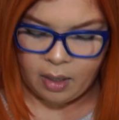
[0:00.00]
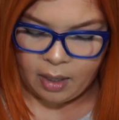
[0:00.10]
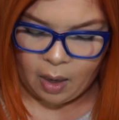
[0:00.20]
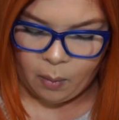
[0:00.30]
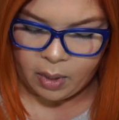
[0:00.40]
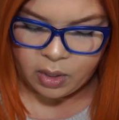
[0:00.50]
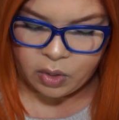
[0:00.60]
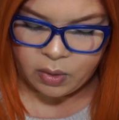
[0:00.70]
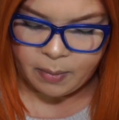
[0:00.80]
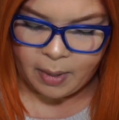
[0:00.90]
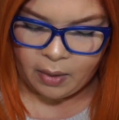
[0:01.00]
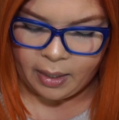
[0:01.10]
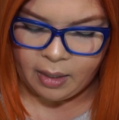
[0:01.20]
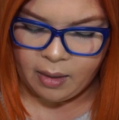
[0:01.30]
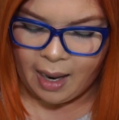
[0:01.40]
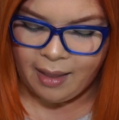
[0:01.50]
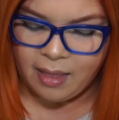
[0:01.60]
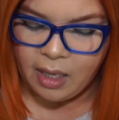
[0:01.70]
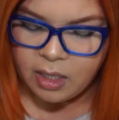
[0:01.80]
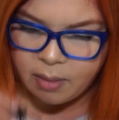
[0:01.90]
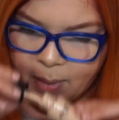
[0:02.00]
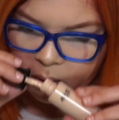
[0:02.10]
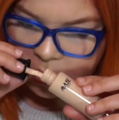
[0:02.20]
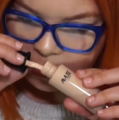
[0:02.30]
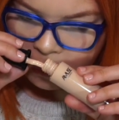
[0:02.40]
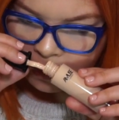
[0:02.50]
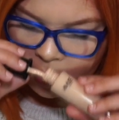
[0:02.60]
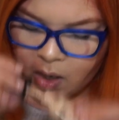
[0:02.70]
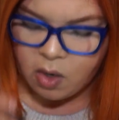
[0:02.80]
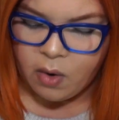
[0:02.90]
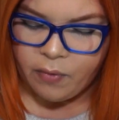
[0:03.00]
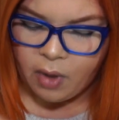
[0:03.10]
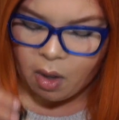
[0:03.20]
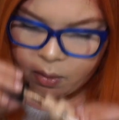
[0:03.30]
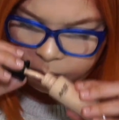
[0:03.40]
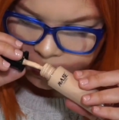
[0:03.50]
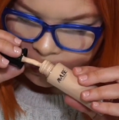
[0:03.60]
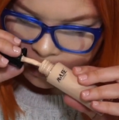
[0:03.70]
and I wanted to smell it. I think it smells, I don't know if y'all